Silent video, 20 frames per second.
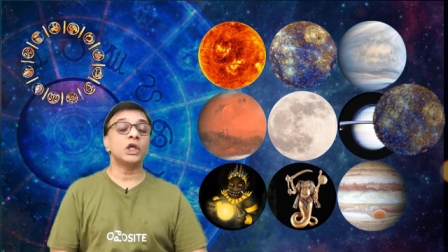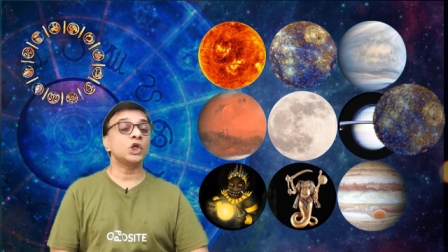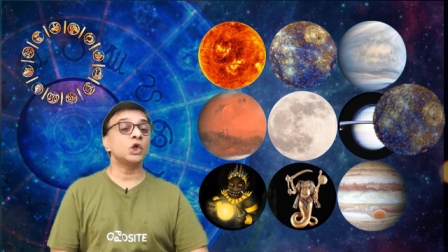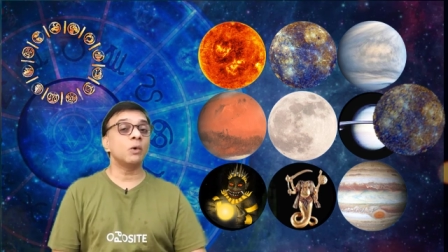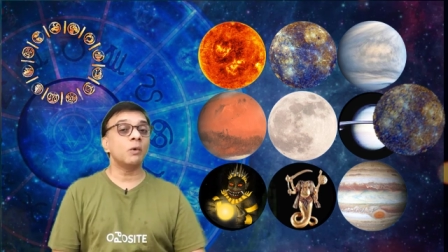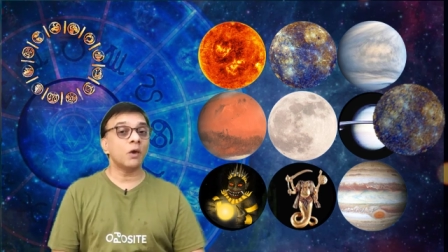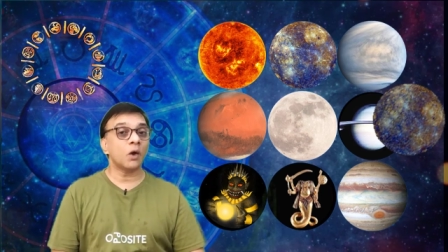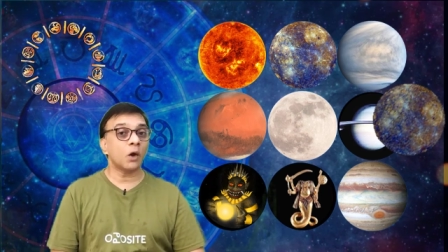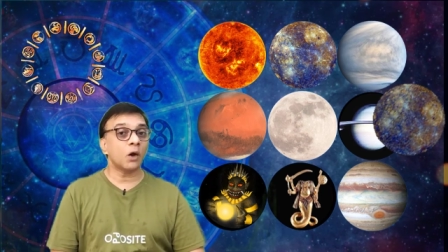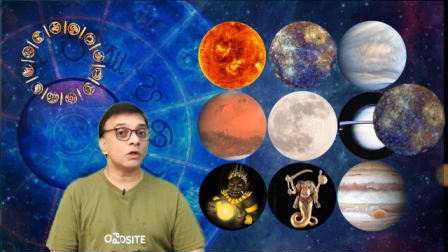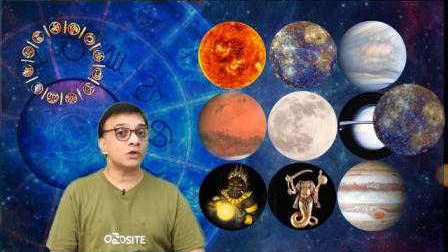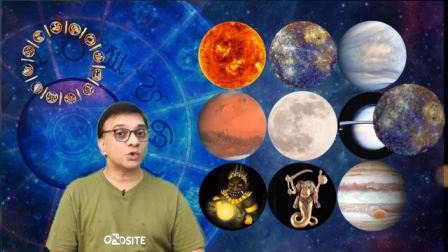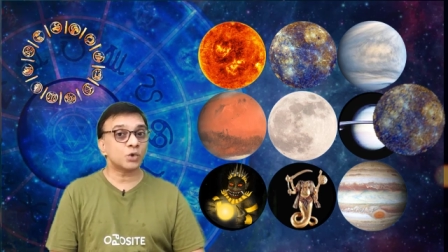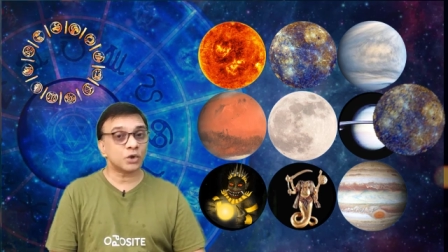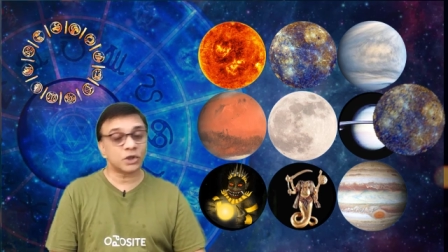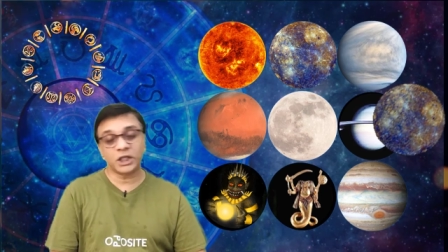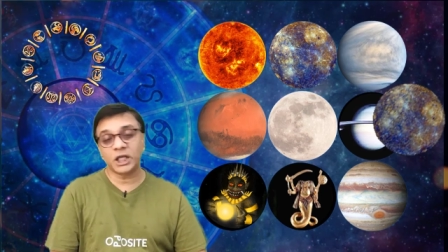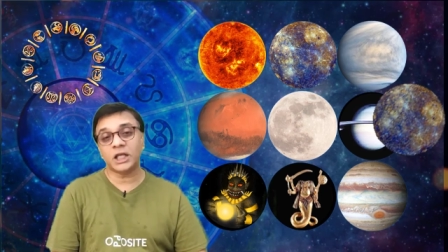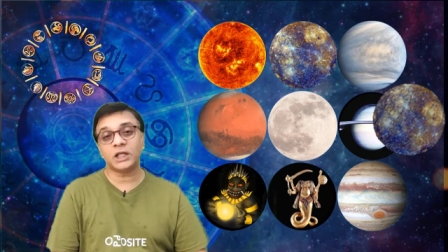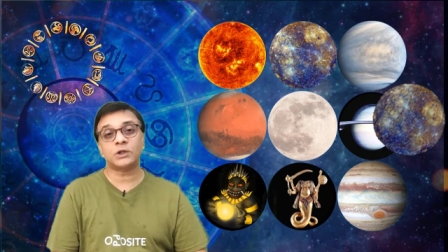you will
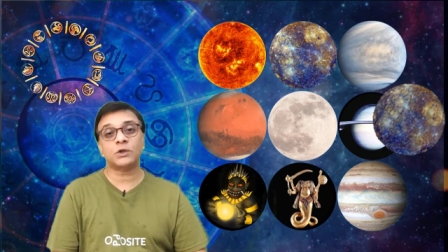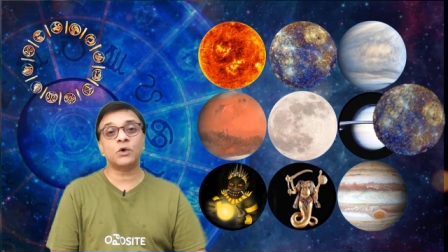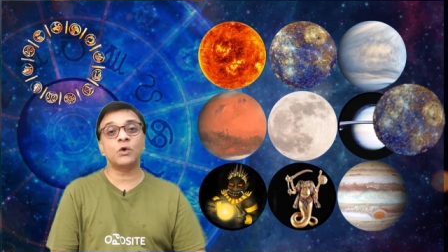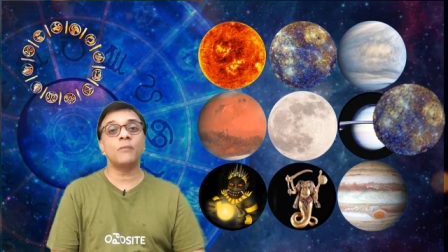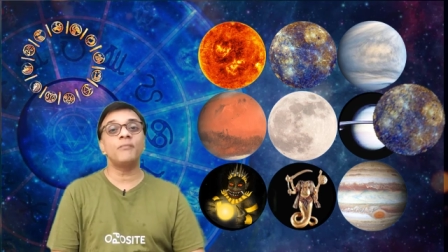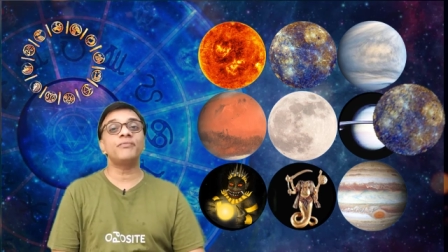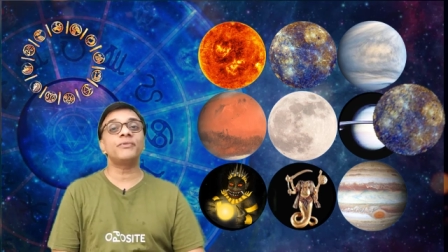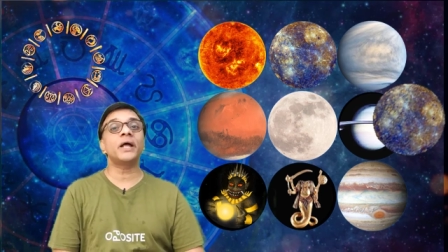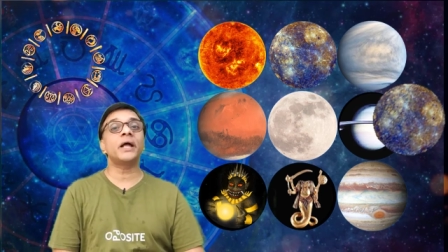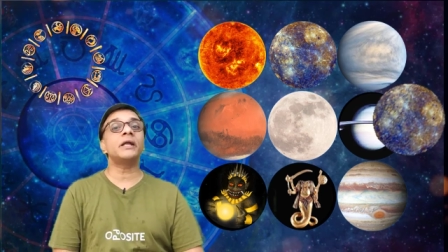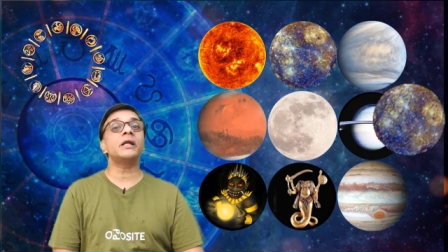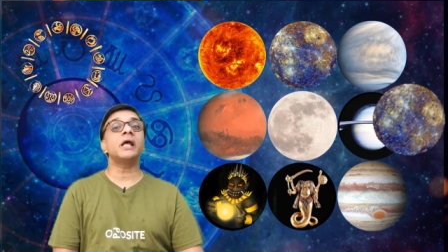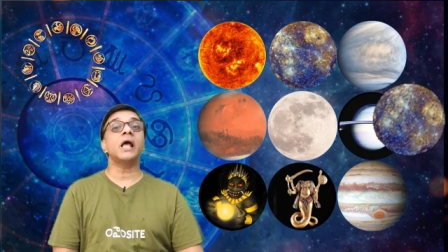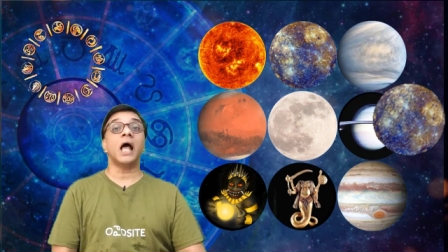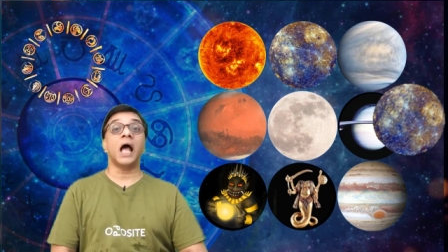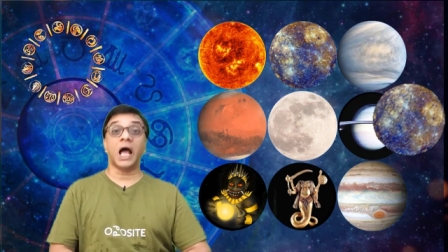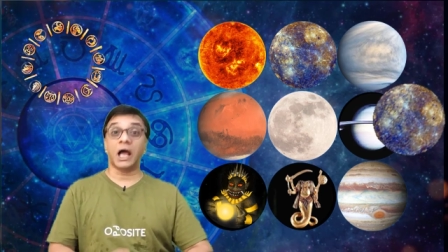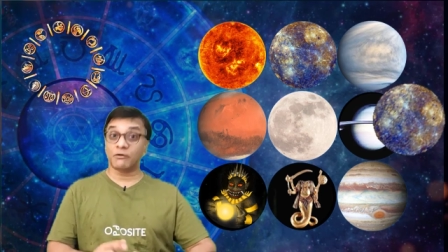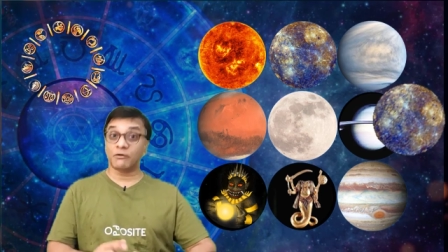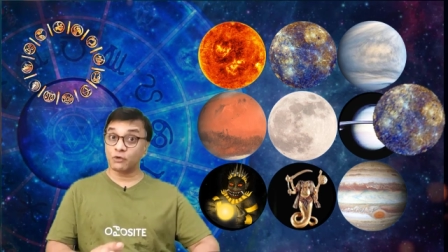also think through that
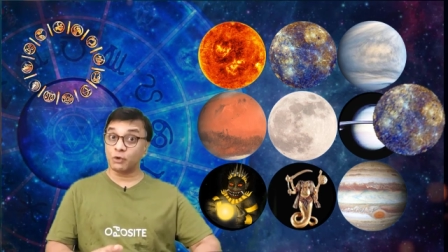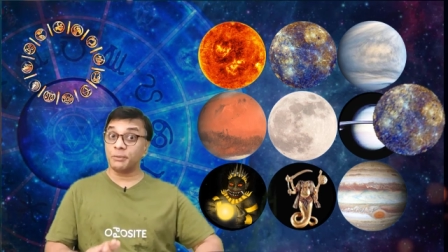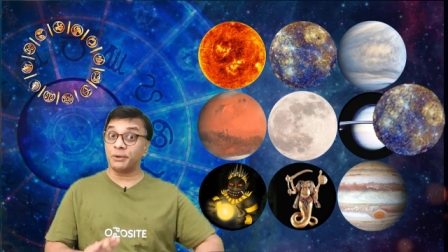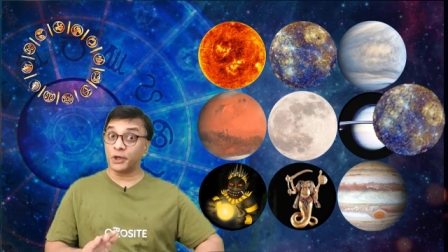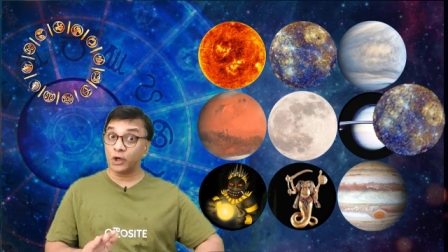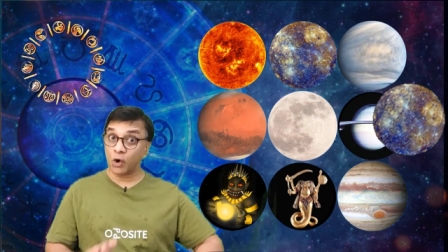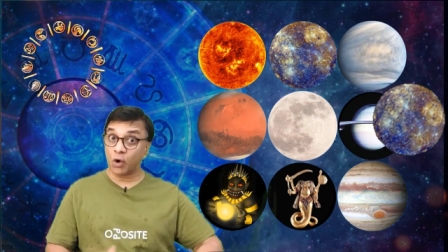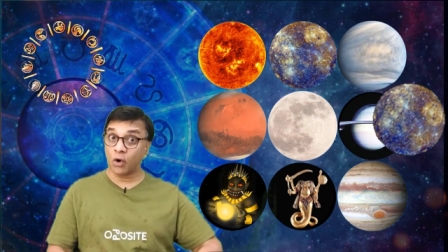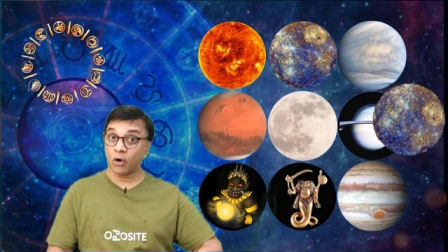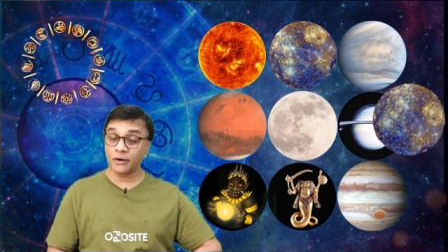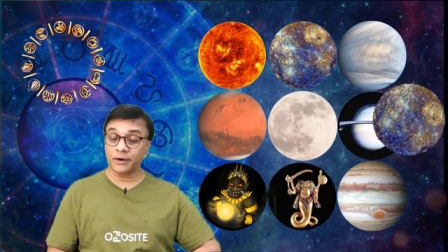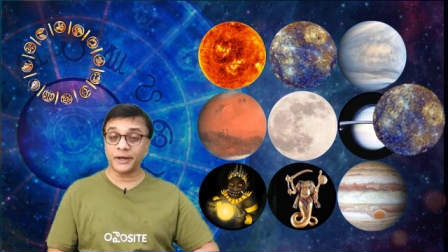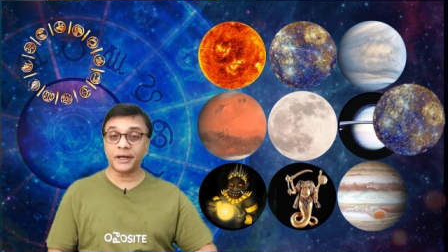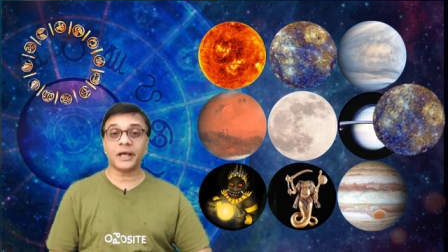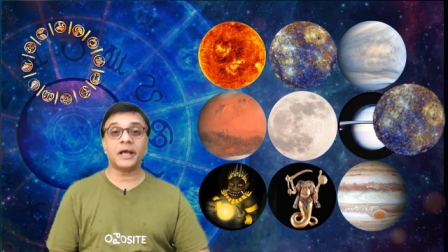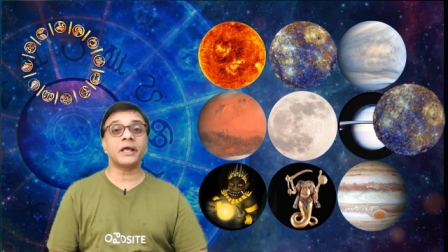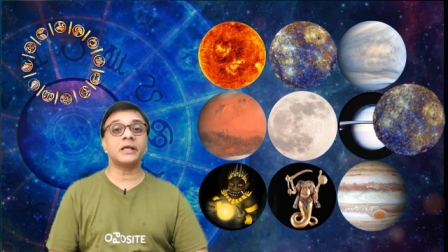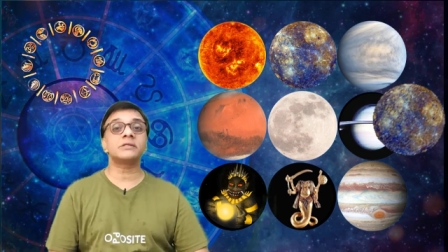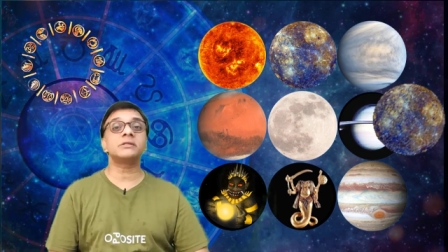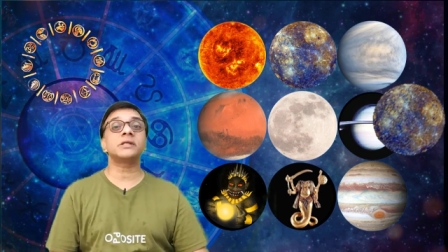have you been
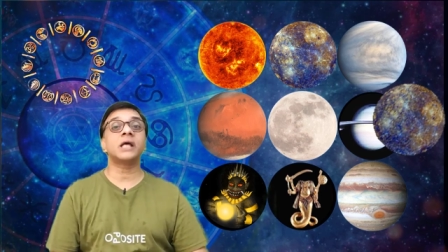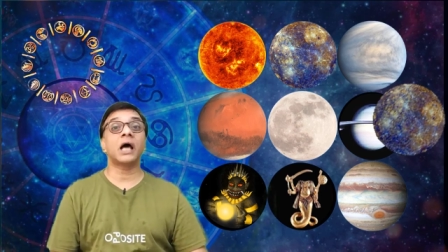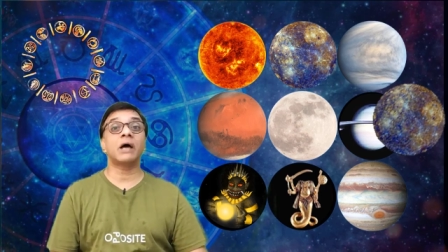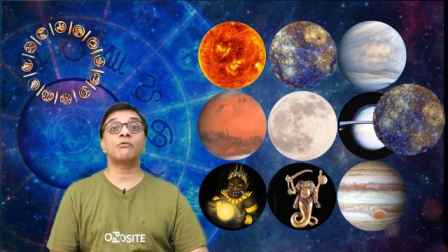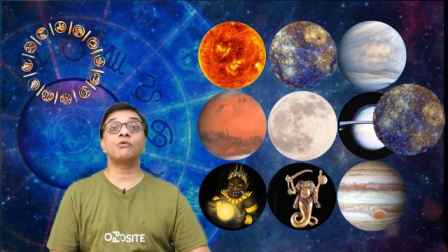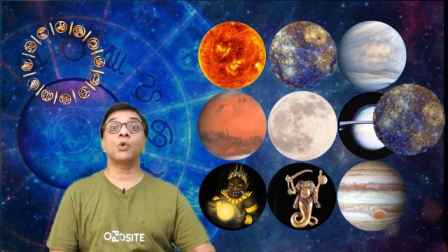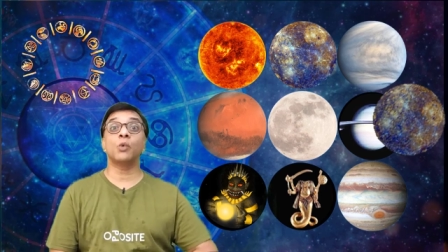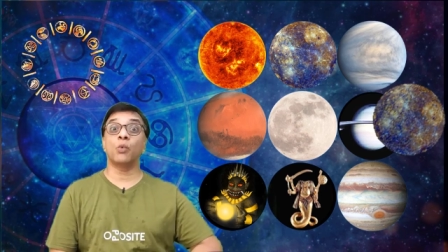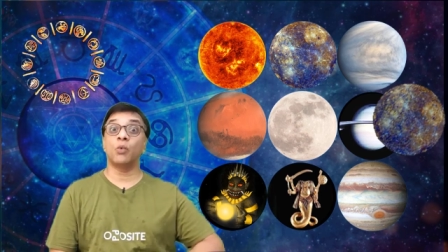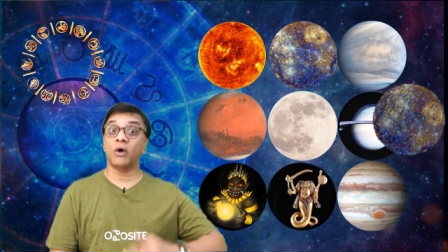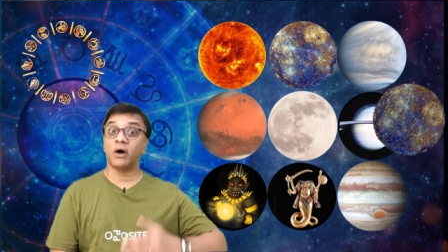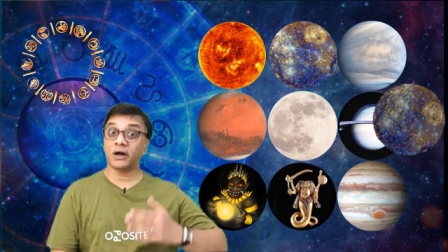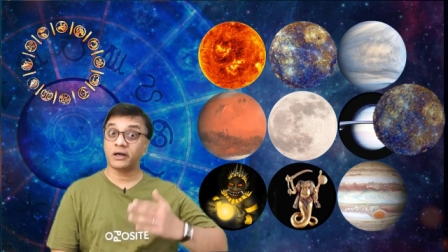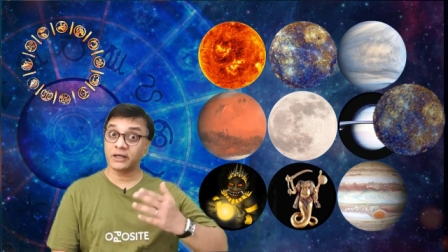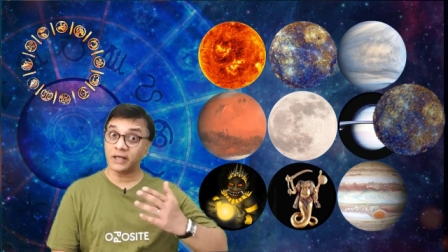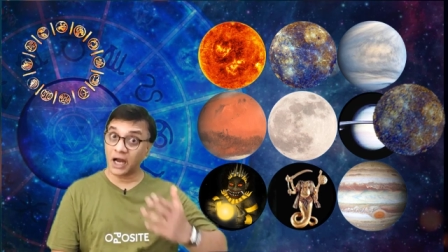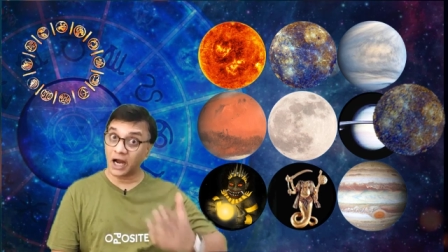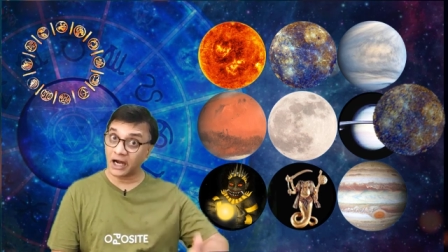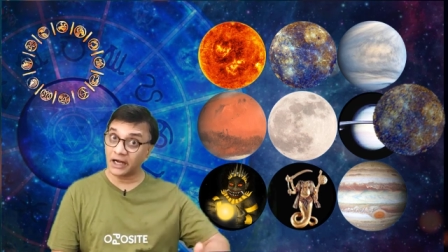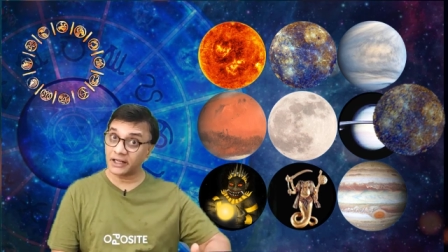organized, have you
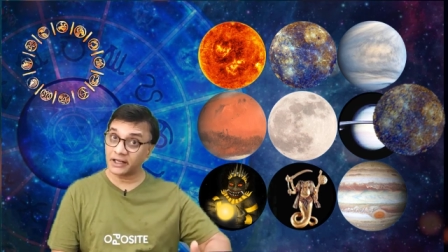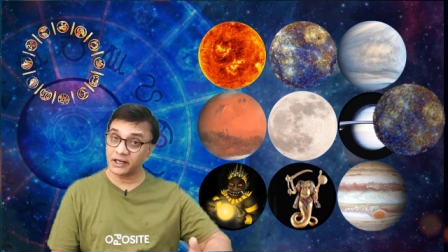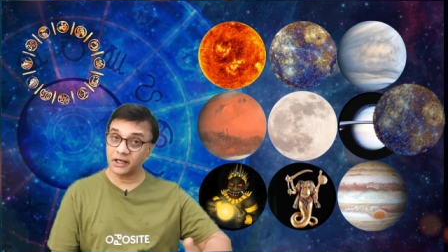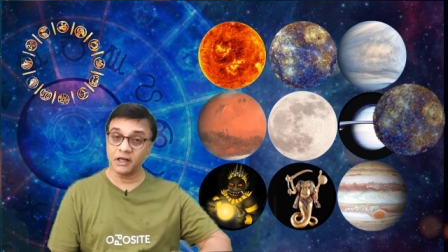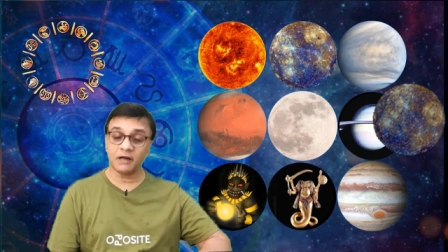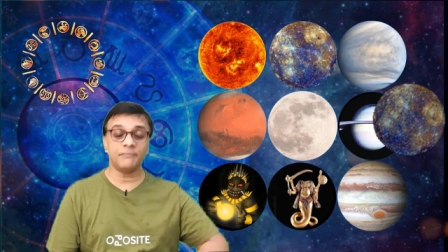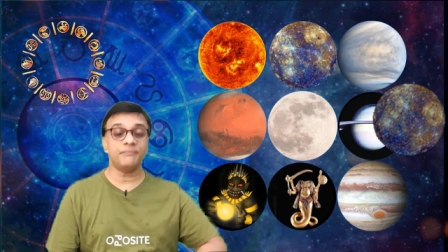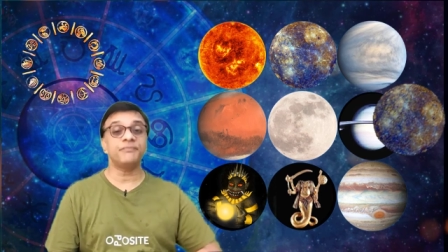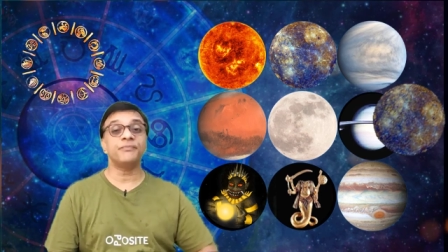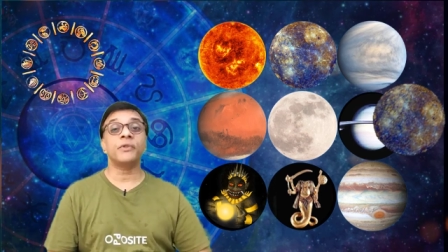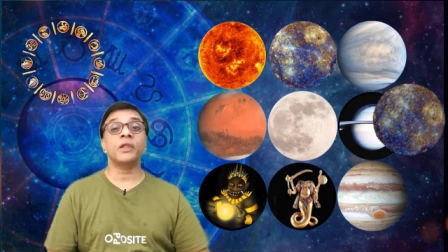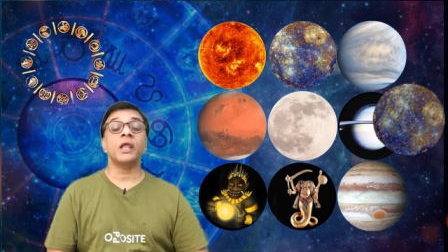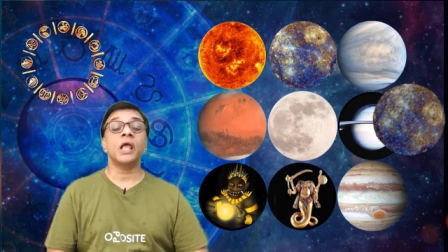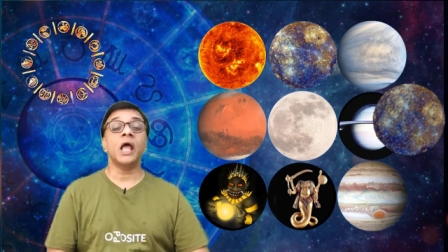worked hard enough,